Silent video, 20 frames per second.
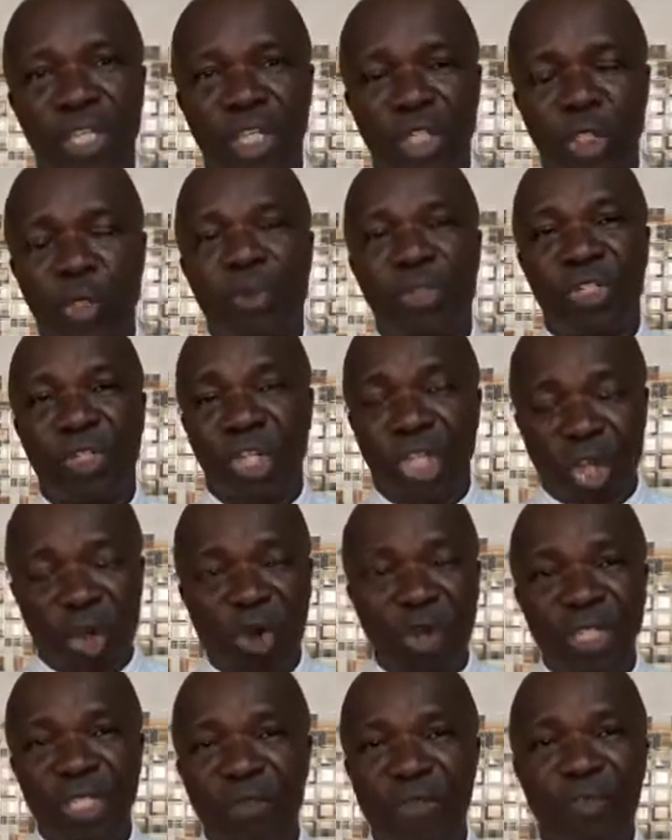You would
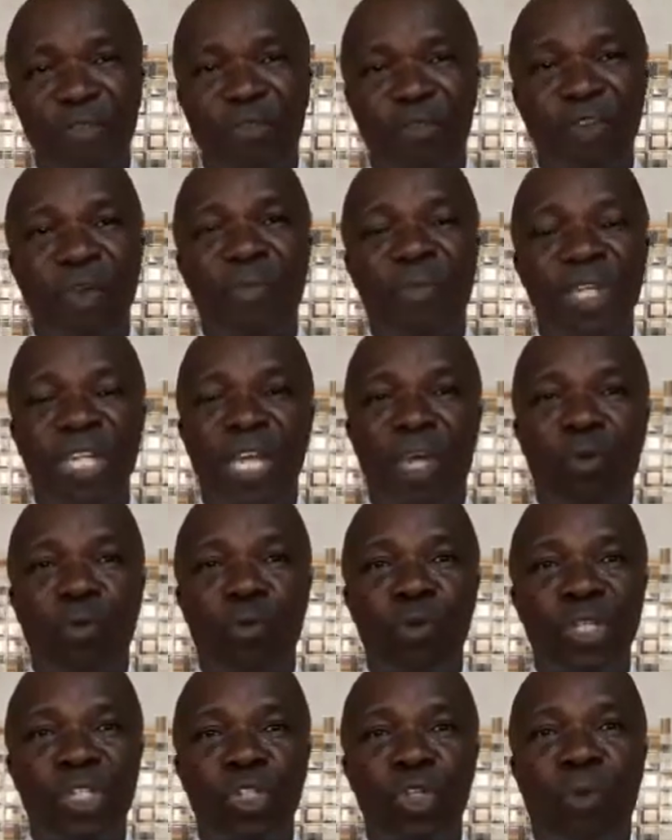recall, if you're familiar
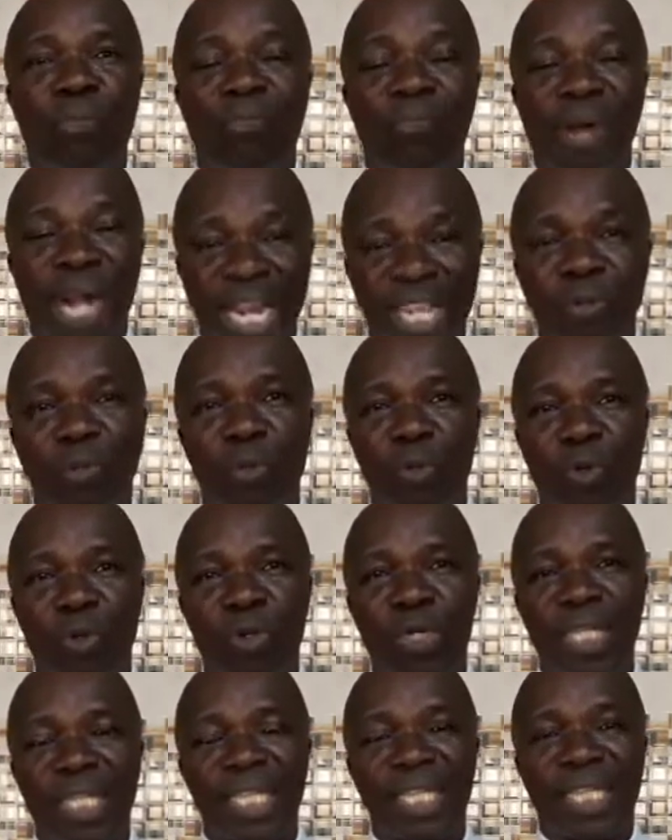with your
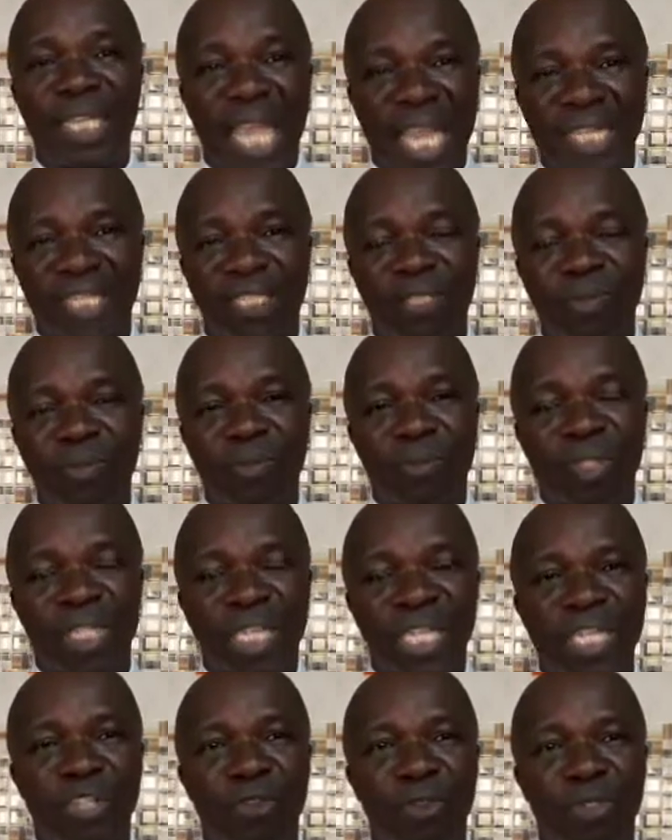Bible, that
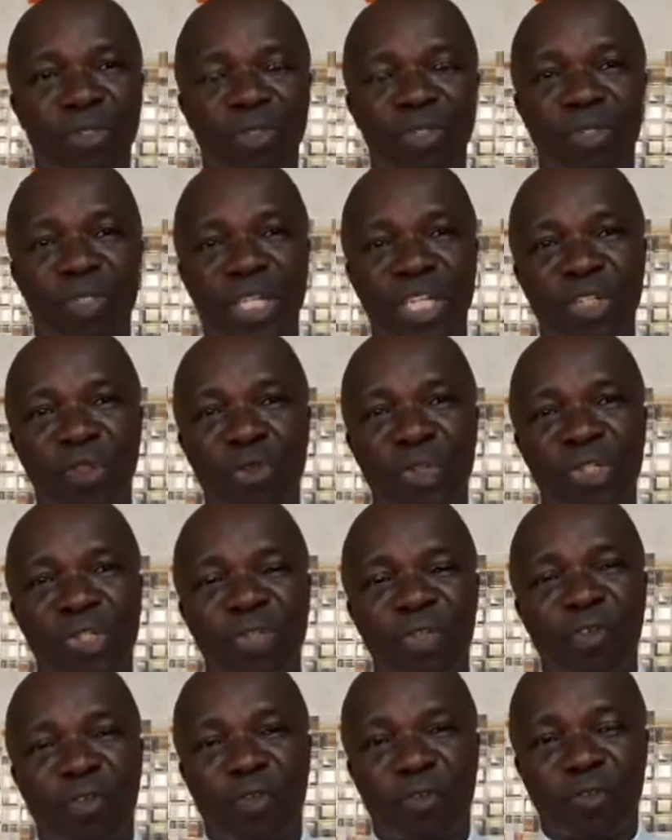it was, it
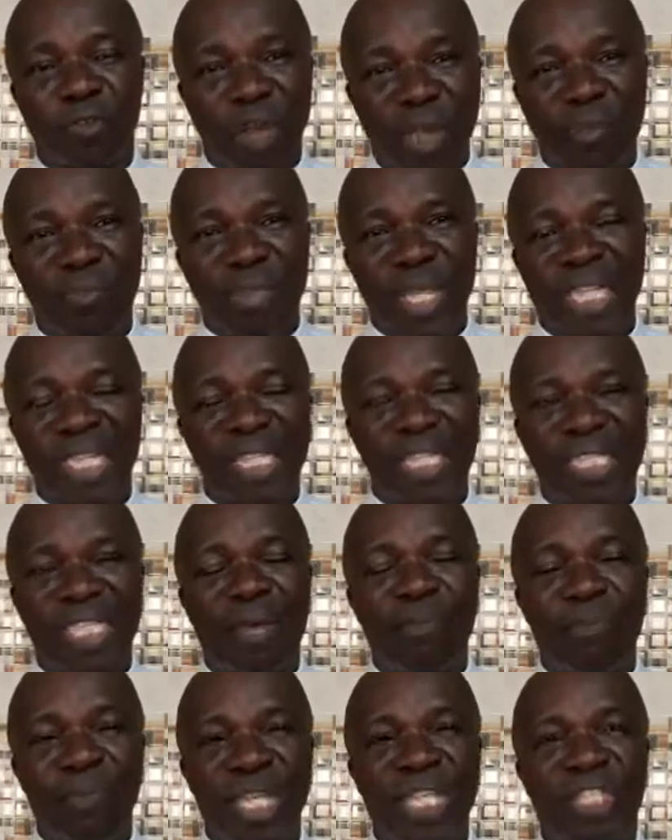was famine
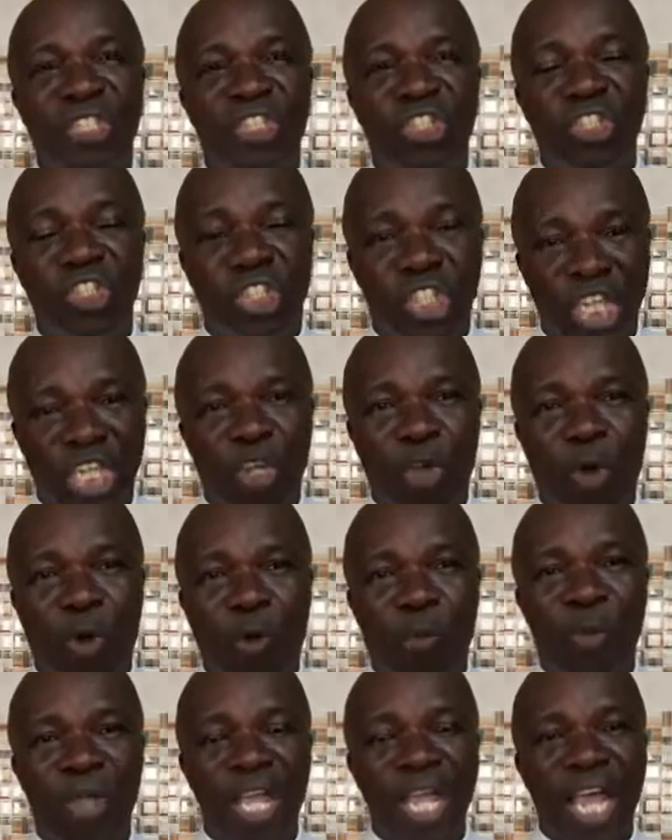that made
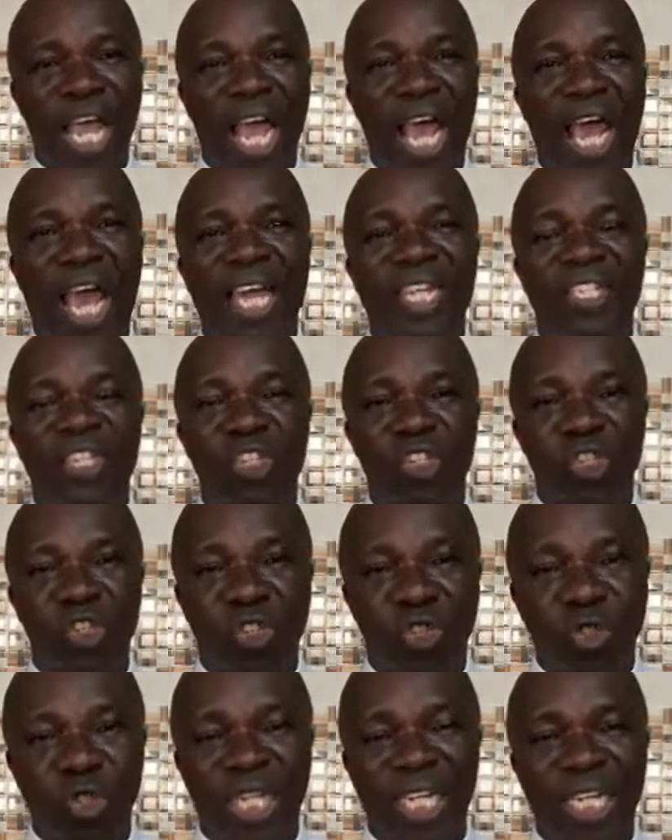Jacob and
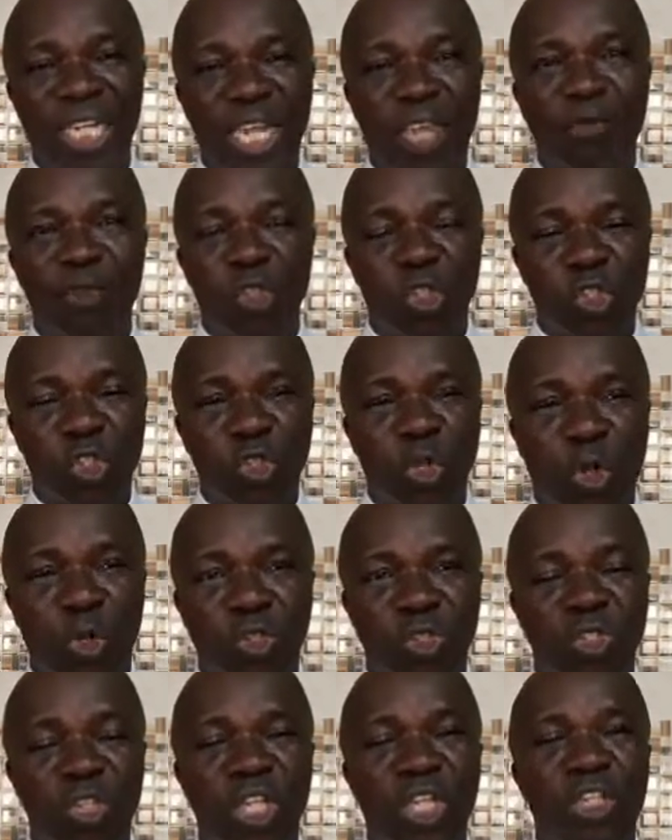the, the 11
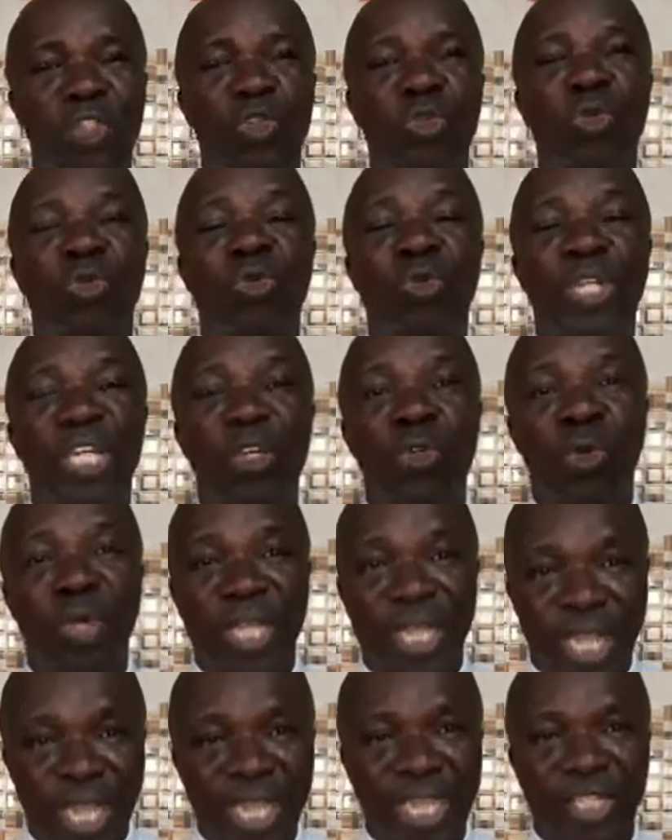sons to
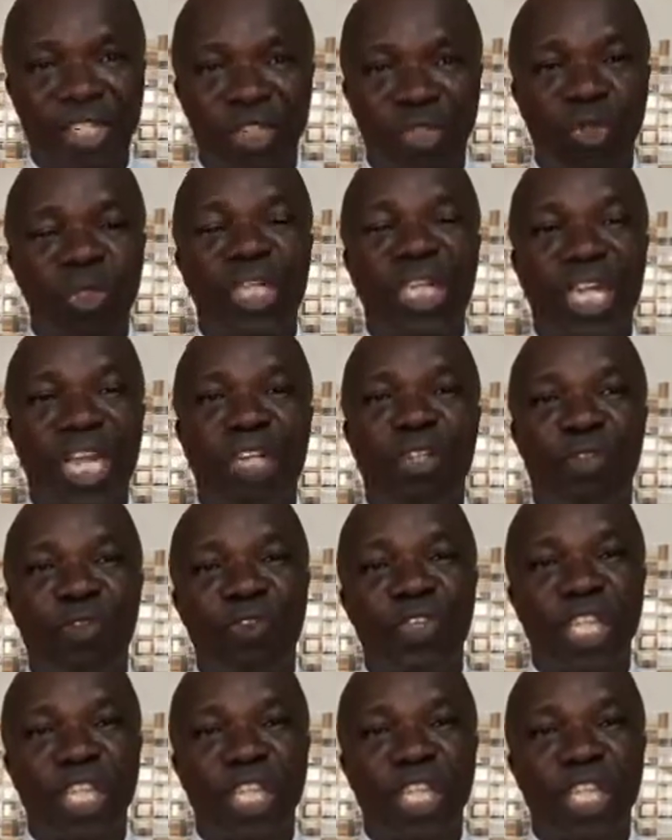relocate to the land of